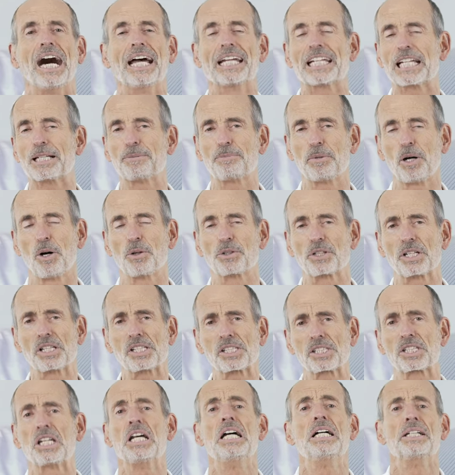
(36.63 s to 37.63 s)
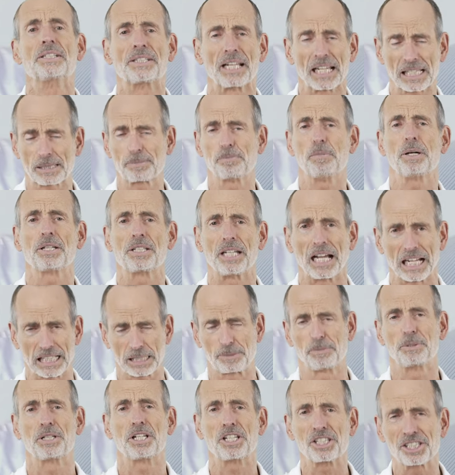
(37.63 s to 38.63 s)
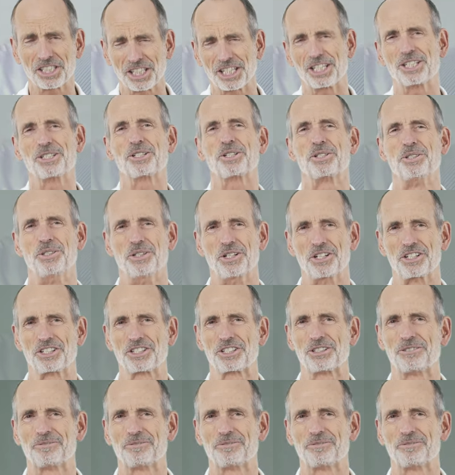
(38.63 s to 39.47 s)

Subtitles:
is kind of programmed and that's the way it is.